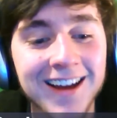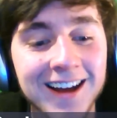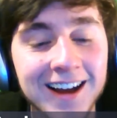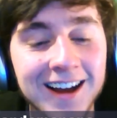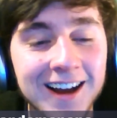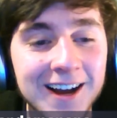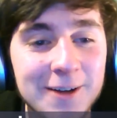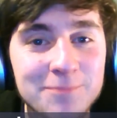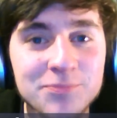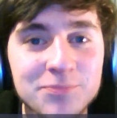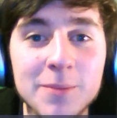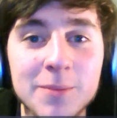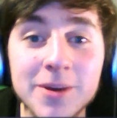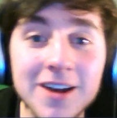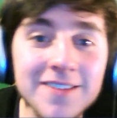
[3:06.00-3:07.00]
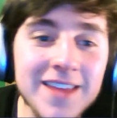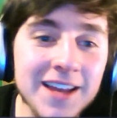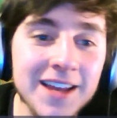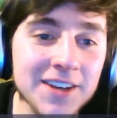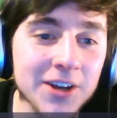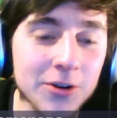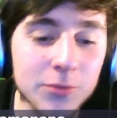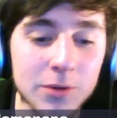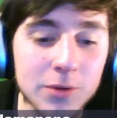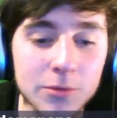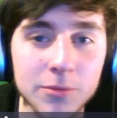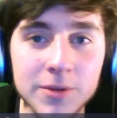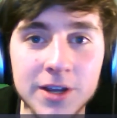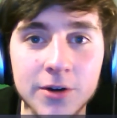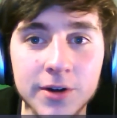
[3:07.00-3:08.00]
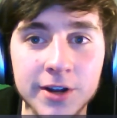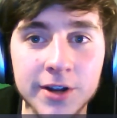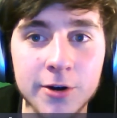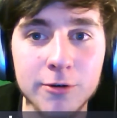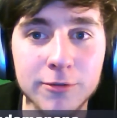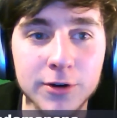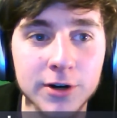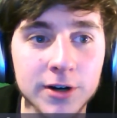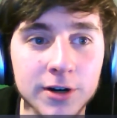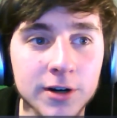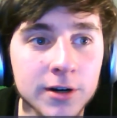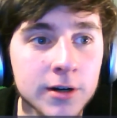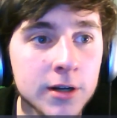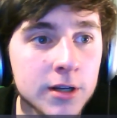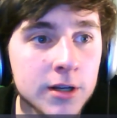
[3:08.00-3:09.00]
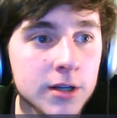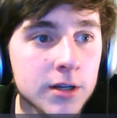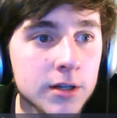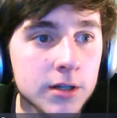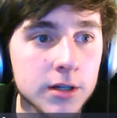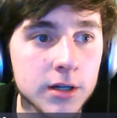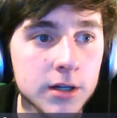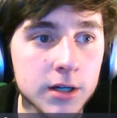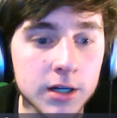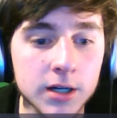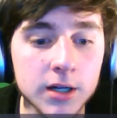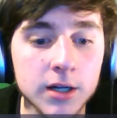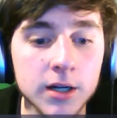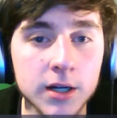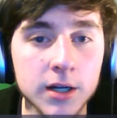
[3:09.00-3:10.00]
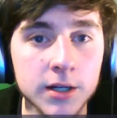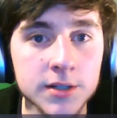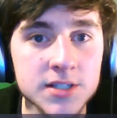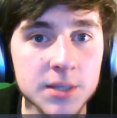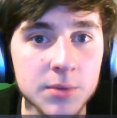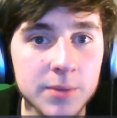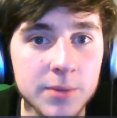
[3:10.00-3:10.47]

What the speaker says: But on that note, we will be going over some of the